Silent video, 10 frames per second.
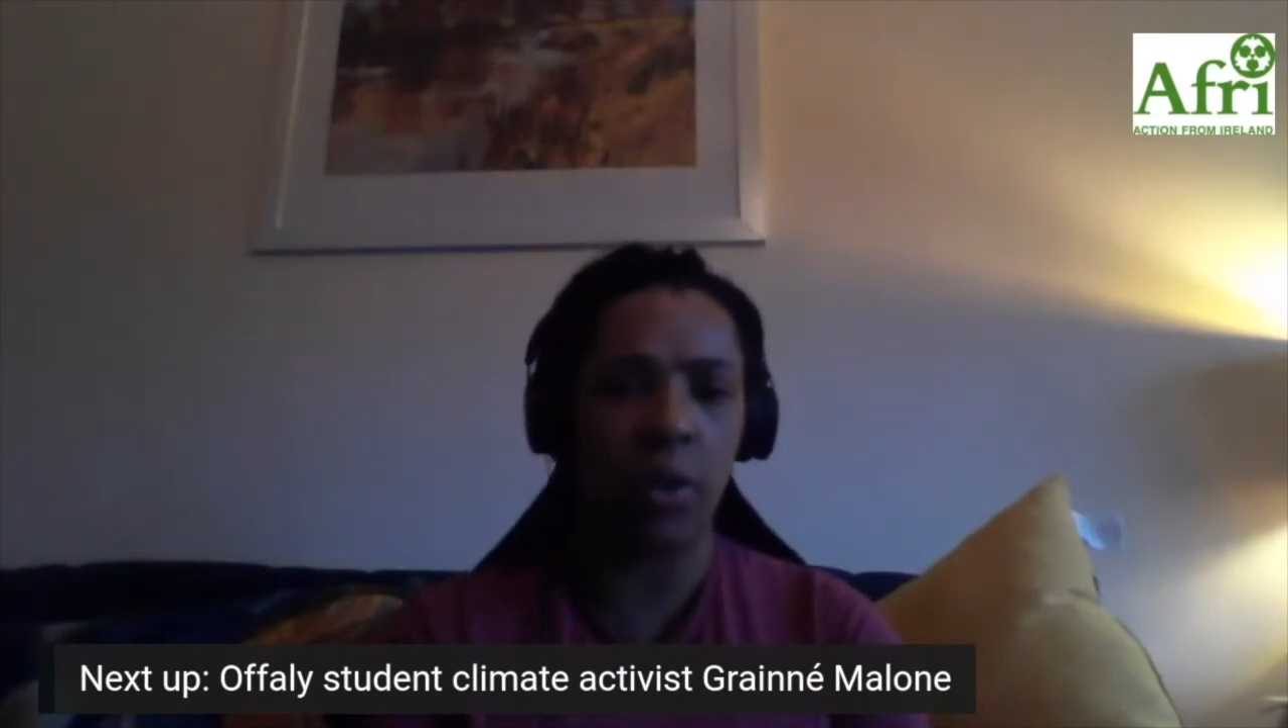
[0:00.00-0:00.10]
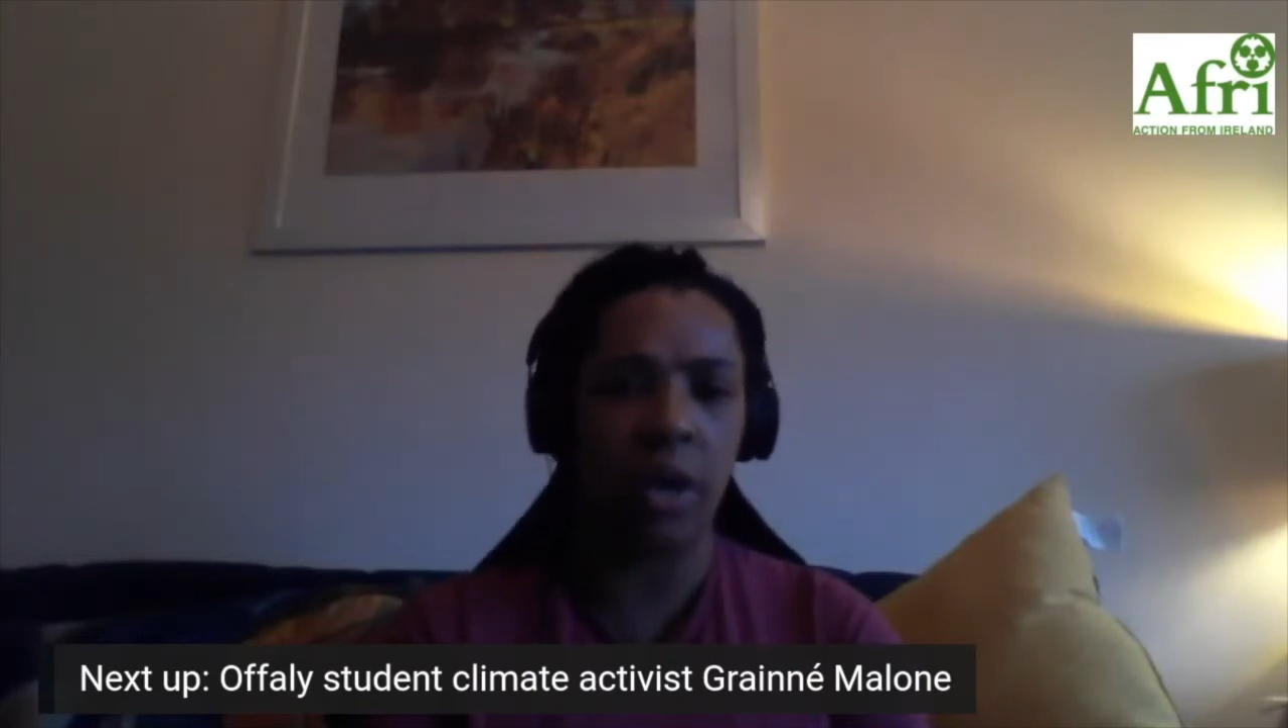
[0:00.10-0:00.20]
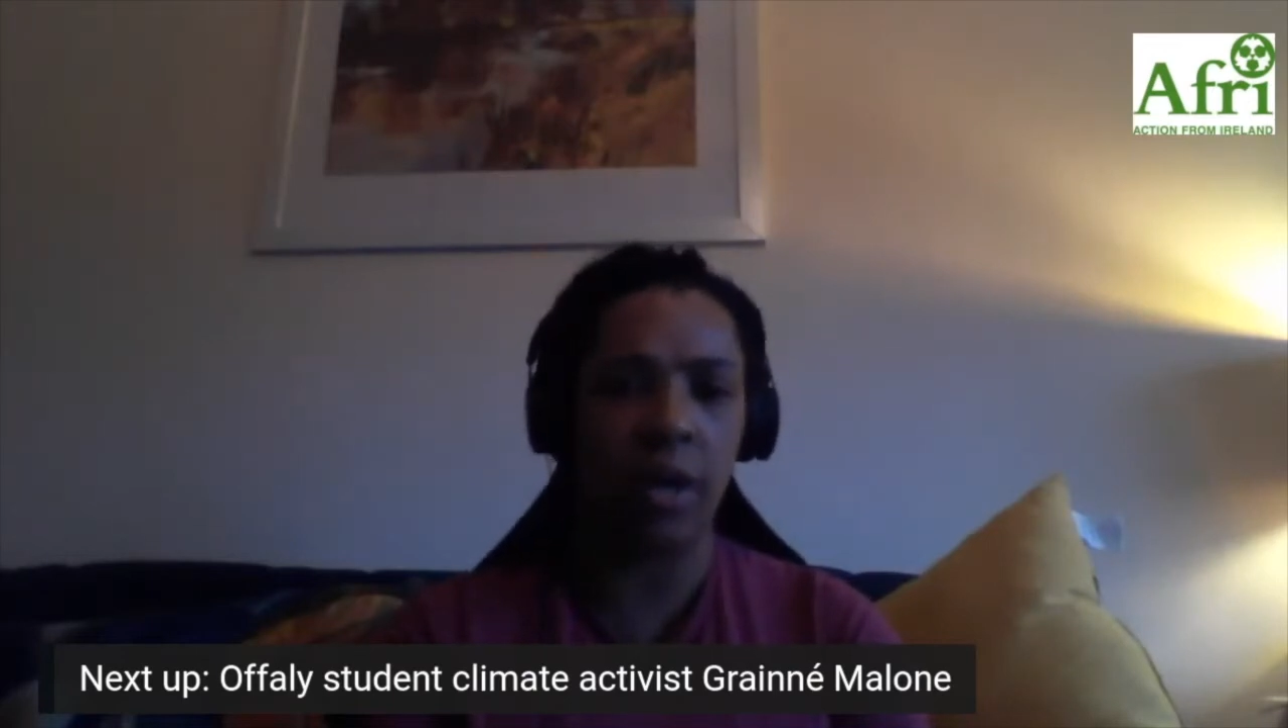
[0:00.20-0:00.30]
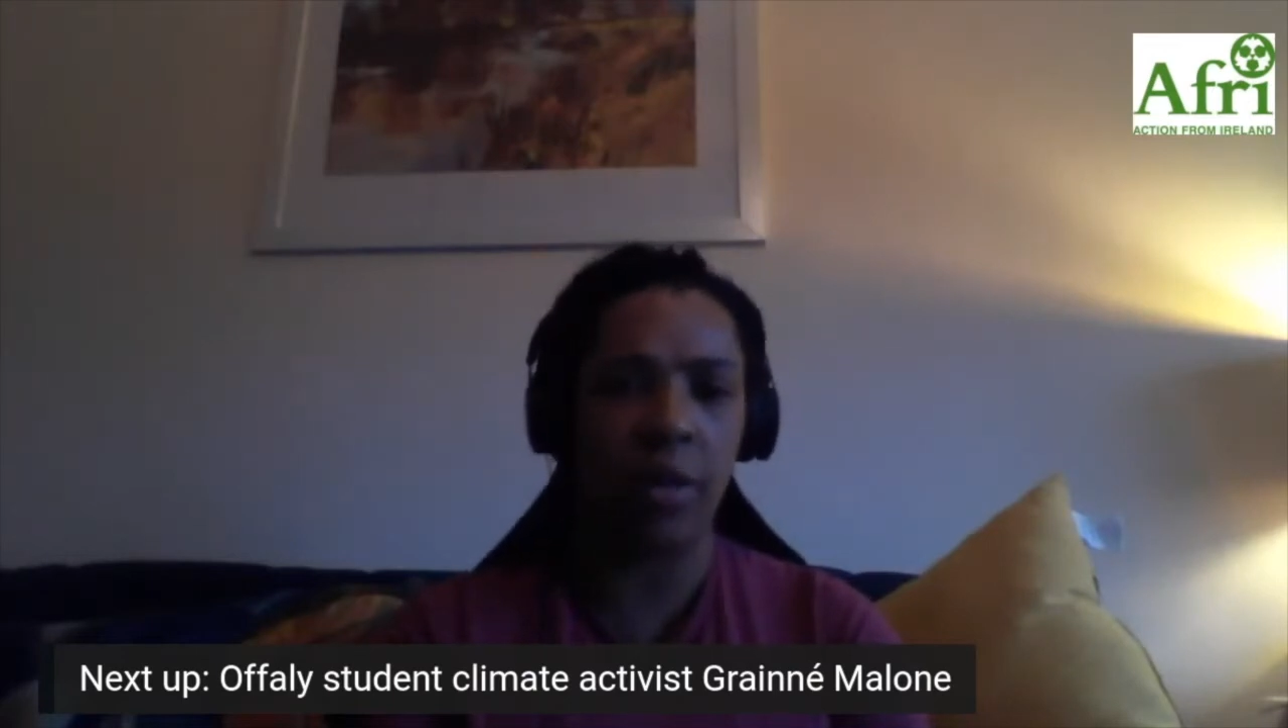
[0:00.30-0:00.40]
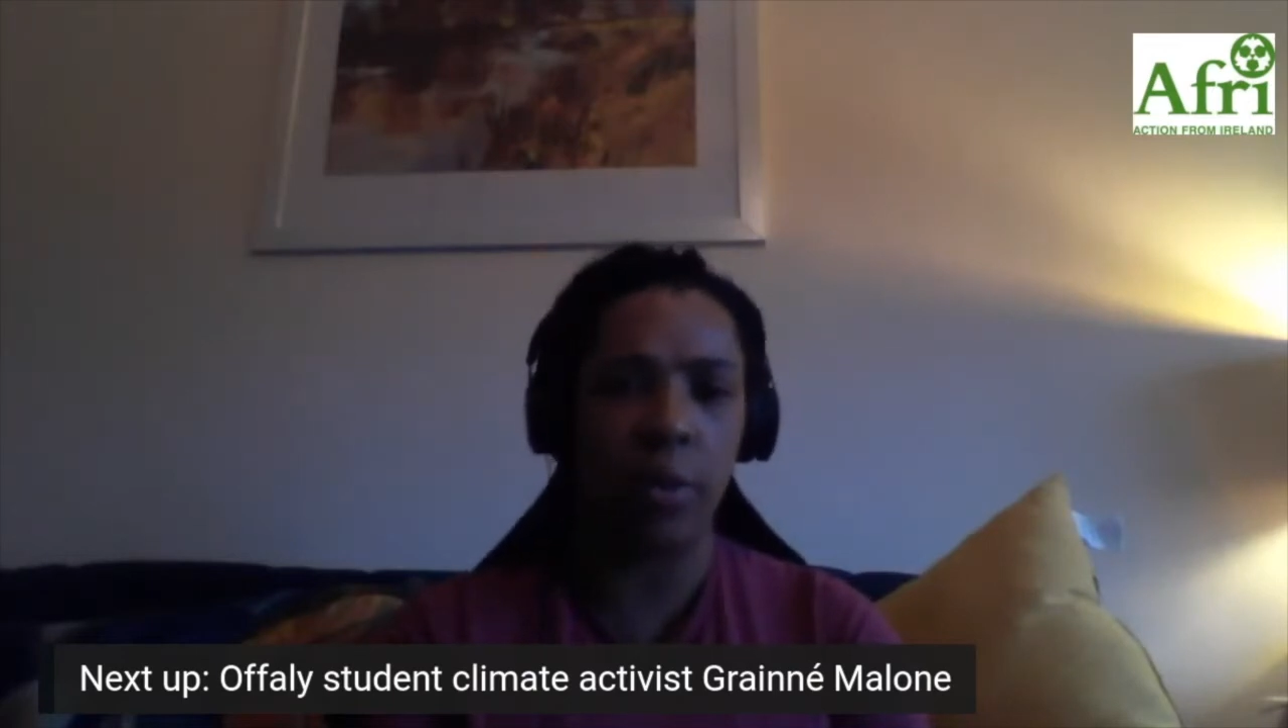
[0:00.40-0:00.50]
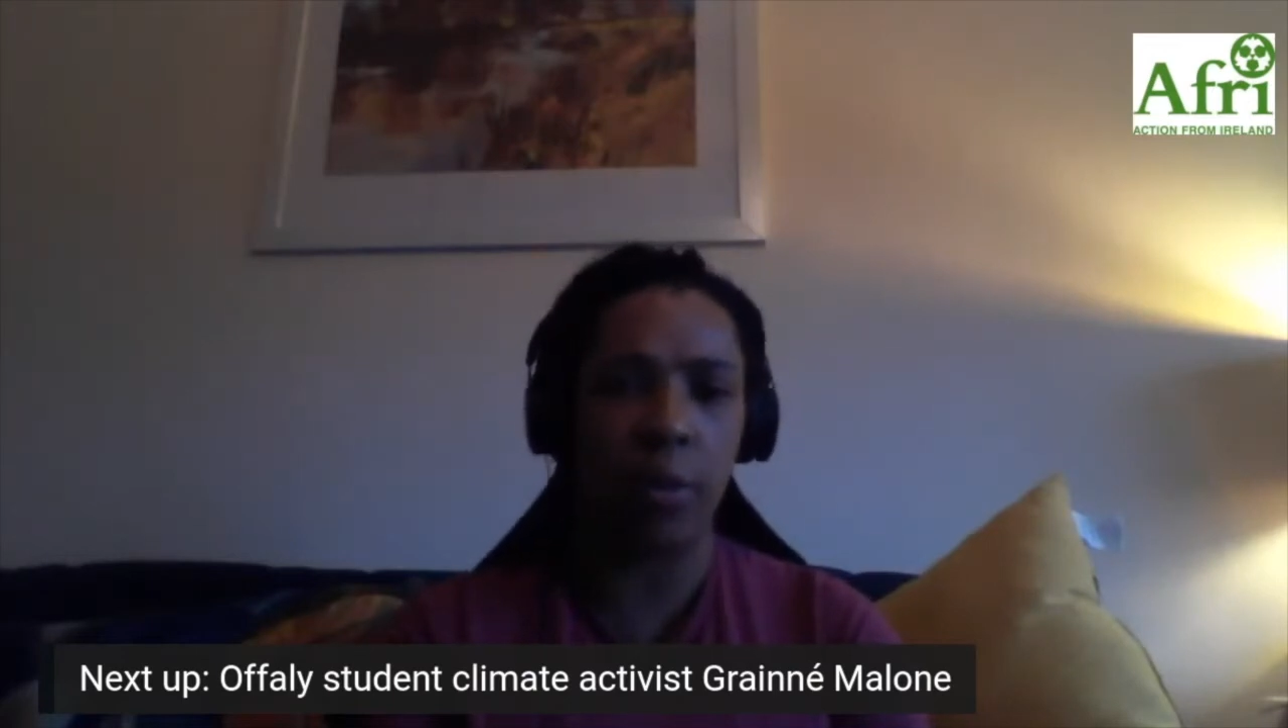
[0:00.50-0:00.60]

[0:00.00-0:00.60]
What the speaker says: where the